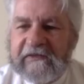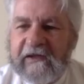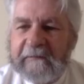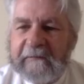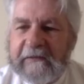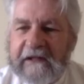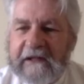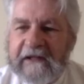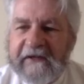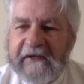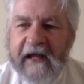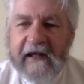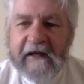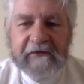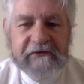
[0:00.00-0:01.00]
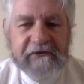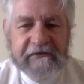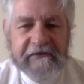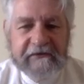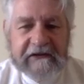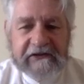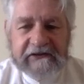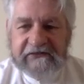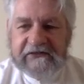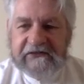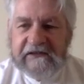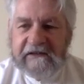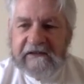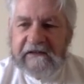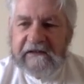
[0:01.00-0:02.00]
like being under house
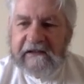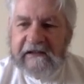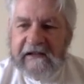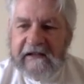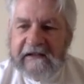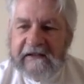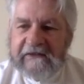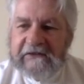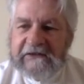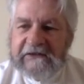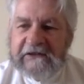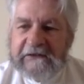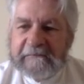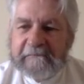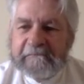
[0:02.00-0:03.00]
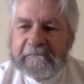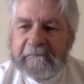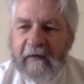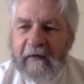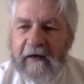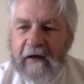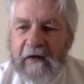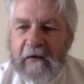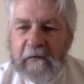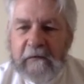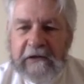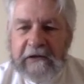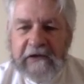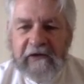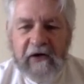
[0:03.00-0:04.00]
arrest, and
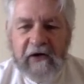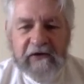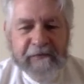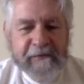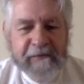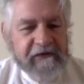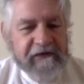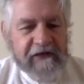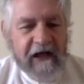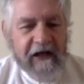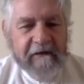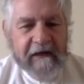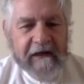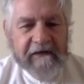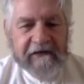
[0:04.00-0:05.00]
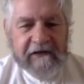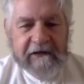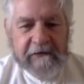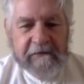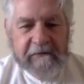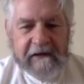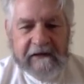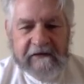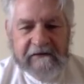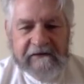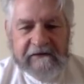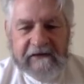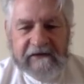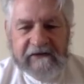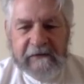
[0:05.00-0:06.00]
we're not supposed to go out anywhere
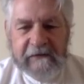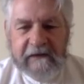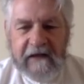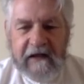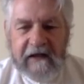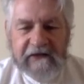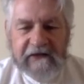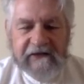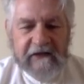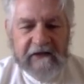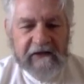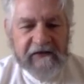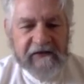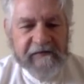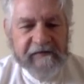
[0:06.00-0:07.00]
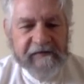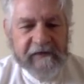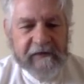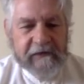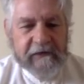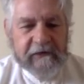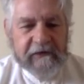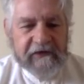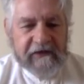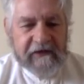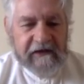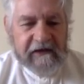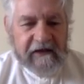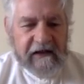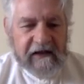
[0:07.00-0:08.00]
unless we're going to get some food.
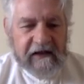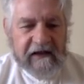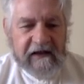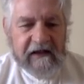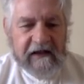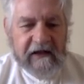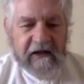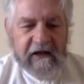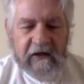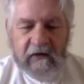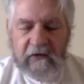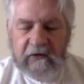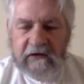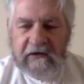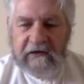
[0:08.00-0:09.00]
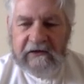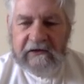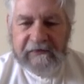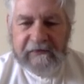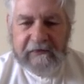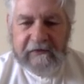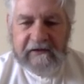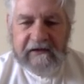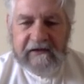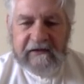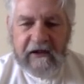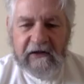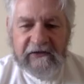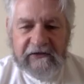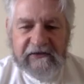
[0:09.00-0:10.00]
Or if we're
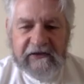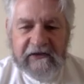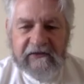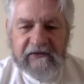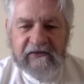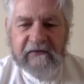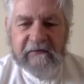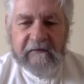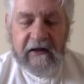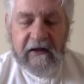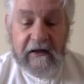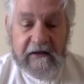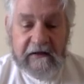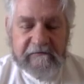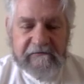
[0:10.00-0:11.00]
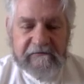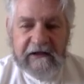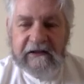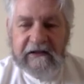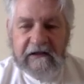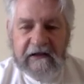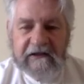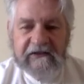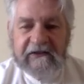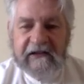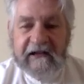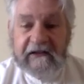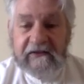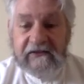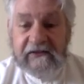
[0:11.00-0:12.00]
going to take some
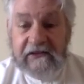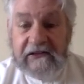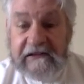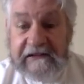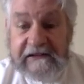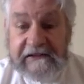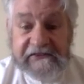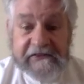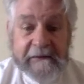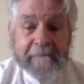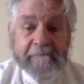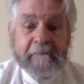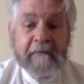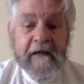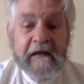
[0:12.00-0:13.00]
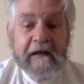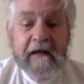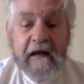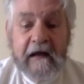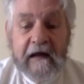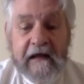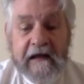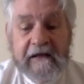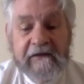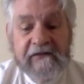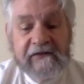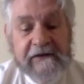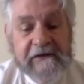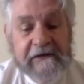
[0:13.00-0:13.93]
regulated exercise, and